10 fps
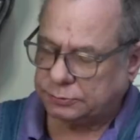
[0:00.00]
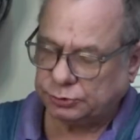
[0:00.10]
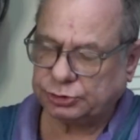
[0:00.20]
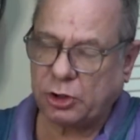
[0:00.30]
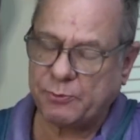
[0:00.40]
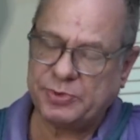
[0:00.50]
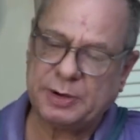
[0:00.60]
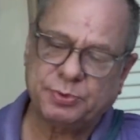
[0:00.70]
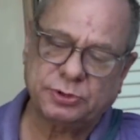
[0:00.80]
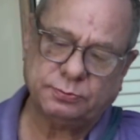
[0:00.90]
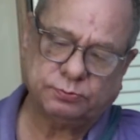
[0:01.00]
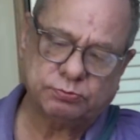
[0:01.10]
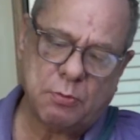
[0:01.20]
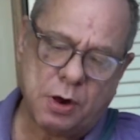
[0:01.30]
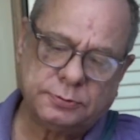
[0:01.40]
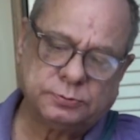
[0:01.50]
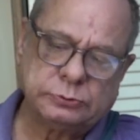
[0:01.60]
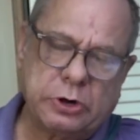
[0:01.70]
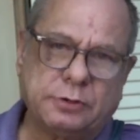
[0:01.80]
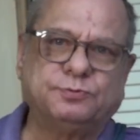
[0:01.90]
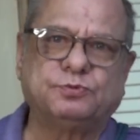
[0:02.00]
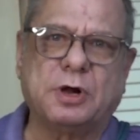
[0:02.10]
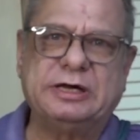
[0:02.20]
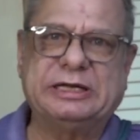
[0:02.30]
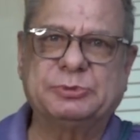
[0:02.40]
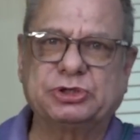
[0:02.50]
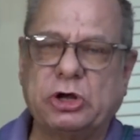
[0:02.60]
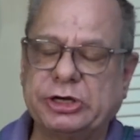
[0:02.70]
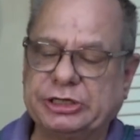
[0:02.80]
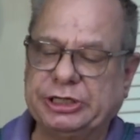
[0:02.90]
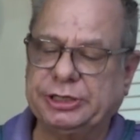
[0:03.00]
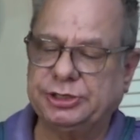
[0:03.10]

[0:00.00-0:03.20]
Salt and pepper, Amazon again.